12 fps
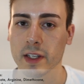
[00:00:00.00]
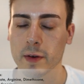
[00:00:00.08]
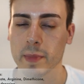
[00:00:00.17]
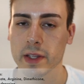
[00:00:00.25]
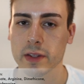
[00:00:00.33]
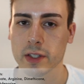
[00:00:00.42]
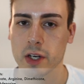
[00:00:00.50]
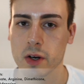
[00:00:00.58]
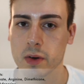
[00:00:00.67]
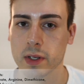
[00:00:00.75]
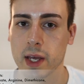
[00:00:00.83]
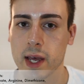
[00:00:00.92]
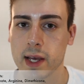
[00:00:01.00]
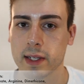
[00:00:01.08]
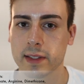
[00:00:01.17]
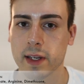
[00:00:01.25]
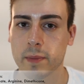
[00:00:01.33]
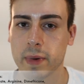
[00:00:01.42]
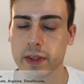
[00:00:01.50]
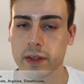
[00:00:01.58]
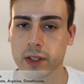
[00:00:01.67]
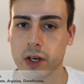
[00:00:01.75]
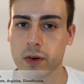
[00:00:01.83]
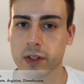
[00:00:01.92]
dimethicone.
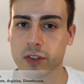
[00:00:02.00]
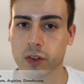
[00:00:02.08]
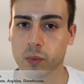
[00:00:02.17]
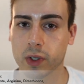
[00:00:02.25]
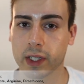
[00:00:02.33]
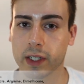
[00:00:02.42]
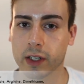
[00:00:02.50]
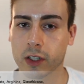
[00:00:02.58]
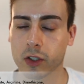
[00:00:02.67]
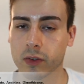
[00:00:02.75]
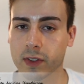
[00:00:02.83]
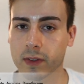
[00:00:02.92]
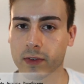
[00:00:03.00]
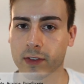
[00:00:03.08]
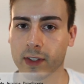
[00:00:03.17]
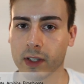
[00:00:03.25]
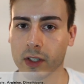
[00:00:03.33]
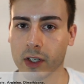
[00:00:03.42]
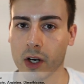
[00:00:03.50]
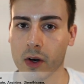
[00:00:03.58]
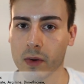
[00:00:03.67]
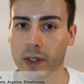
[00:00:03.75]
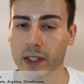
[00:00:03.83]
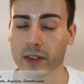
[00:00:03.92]
Dimethicone is a really occlusive
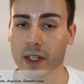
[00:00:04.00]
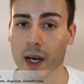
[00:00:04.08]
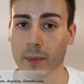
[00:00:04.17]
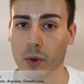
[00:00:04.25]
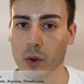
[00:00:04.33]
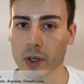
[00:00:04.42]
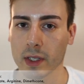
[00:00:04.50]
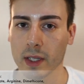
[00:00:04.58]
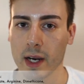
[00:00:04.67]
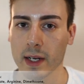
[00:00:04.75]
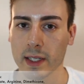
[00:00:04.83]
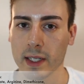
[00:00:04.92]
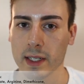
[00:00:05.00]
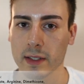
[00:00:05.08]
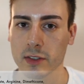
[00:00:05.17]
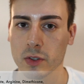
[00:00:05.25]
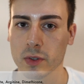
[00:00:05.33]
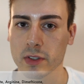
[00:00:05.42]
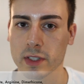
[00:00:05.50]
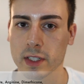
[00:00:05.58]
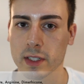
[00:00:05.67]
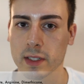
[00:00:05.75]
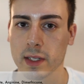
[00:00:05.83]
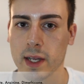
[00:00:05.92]
silicone that's not pore clogging, so it's
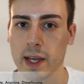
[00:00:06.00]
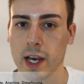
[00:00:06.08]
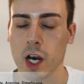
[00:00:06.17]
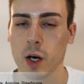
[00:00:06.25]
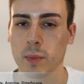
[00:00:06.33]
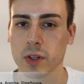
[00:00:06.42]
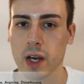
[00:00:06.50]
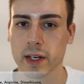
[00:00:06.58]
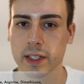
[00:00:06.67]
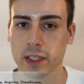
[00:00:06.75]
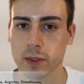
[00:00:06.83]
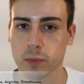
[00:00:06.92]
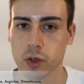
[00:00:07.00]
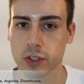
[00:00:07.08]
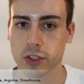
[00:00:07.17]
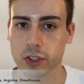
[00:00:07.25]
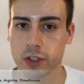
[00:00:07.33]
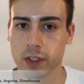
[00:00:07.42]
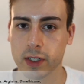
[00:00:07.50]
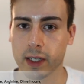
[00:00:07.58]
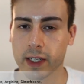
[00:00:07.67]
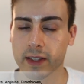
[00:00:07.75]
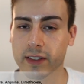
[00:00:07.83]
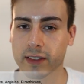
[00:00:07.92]
gonna help lock in the moisture
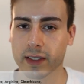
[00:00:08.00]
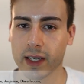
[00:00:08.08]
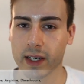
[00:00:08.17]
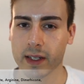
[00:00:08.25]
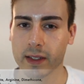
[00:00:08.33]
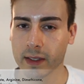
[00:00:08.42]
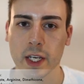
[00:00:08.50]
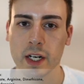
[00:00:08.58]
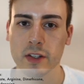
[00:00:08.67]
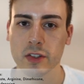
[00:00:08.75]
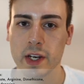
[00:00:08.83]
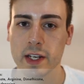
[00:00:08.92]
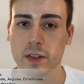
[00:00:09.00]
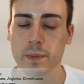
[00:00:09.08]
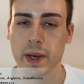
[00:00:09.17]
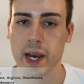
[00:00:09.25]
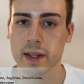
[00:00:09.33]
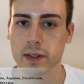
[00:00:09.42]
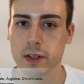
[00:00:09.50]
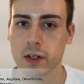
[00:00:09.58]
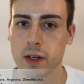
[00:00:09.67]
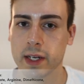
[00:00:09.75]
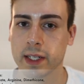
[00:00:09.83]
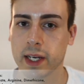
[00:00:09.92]
in the skin. It also has
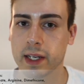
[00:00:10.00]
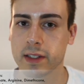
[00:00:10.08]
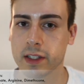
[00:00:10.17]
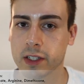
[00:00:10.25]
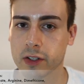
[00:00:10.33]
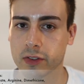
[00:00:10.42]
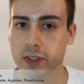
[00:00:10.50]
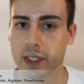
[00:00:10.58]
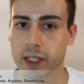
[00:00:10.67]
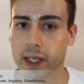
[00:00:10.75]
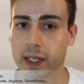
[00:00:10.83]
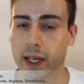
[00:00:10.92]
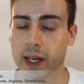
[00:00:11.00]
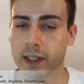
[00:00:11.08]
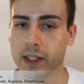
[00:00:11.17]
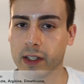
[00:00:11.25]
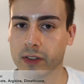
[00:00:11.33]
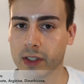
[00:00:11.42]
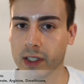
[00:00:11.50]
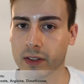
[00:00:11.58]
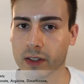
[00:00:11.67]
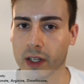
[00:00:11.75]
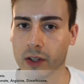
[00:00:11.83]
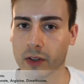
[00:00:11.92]
panthenol and adenosine, and adenosine
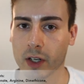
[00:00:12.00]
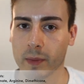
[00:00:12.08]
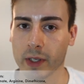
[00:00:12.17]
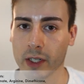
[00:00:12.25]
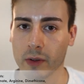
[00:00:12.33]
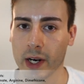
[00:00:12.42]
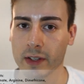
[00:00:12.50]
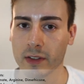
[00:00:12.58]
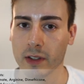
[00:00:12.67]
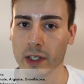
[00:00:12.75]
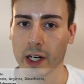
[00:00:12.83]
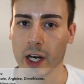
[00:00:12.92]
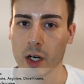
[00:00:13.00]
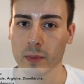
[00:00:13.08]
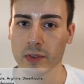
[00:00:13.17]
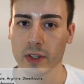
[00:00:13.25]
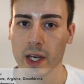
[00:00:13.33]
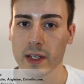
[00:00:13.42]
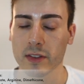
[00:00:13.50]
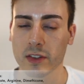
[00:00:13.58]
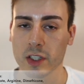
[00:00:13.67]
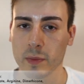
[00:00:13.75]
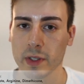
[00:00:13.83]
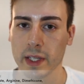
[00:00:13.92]
is another amino acid that helps
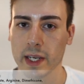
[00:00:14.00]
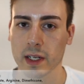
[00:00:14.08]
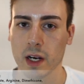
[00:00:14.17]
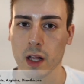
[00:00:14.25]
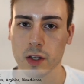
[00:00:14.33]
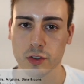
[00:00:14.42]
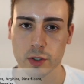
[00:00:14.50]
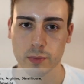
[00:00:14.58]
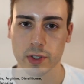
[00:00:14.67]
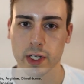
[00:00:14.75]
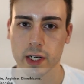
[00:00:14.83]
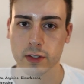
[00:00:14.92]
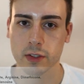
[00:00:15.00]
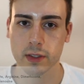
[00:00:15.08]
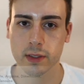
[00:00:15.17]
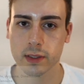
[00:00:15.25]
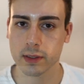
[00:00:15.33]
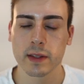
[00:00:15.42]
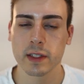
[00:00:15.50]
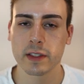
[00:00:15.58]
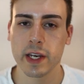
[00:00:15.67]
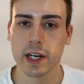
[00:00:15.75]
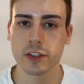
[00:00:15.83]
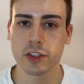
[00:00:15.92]
stimulate collagen production. The
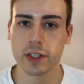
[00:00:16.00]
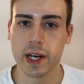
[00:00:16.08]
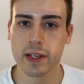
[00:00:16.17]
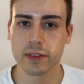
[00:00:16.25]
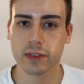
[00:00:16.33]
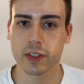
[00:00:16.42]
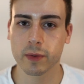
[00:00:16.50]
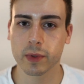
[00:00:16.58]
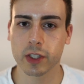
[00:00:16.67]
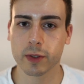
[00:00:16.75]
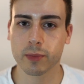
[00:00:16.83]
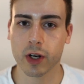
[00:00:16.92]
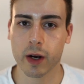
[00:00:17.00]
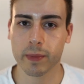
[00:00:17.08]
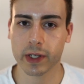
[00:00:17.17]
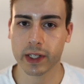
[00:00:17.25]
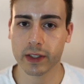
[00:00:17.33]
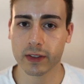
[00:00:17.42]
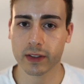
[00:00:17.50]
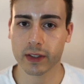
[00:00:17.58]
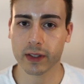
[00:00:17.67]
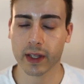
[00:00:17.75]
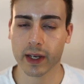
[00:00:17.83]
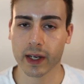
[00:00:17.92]
texture has similar properties
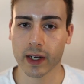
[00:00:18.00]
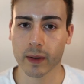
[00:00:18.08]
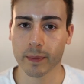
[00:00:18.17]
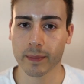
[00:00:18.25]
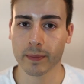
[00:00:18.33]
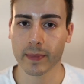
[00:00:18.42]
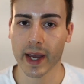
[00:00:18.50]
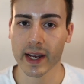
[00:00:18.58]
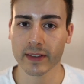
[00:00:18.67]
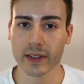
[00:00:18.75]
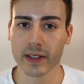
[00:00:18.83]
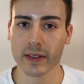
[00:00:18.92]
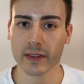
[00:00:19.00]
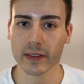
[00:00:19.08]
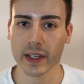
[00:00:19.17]
to the essence